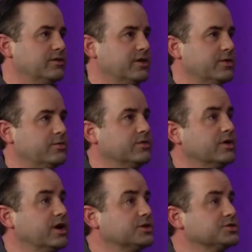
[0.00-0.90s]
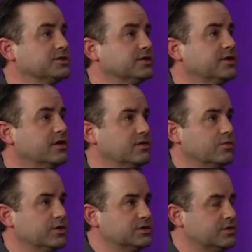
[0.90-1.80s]
or not people are actually the
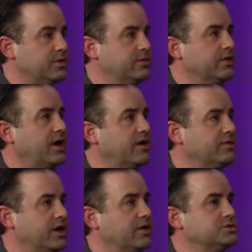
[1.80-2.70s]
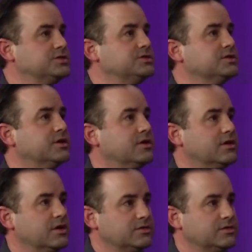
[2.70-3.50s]
ones, the people that have the allergies uh,